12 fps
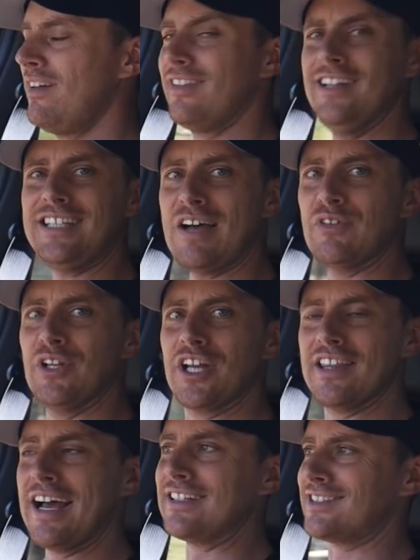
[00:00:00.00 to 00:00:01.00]
let's have a look
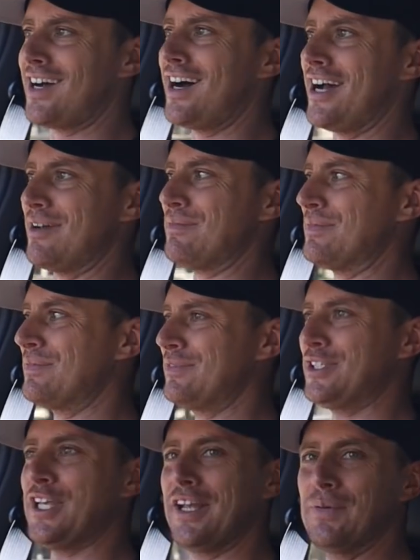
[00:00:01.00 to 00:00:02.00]
at that time.
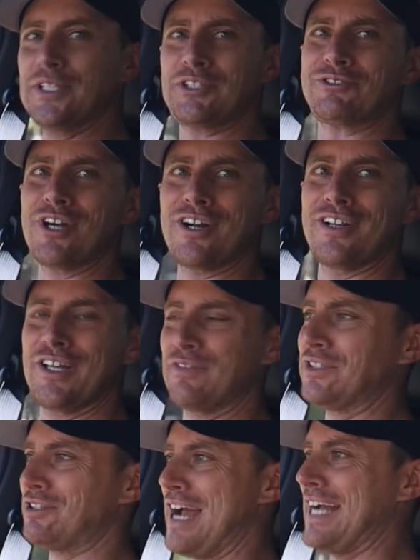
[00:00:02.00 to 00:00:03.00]
This thing was struggling
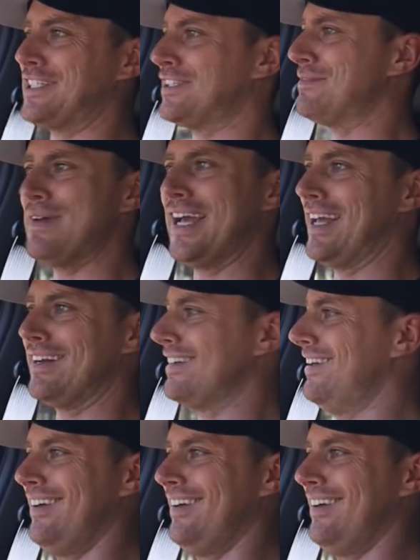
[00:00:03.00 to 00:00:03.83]
for traction, man.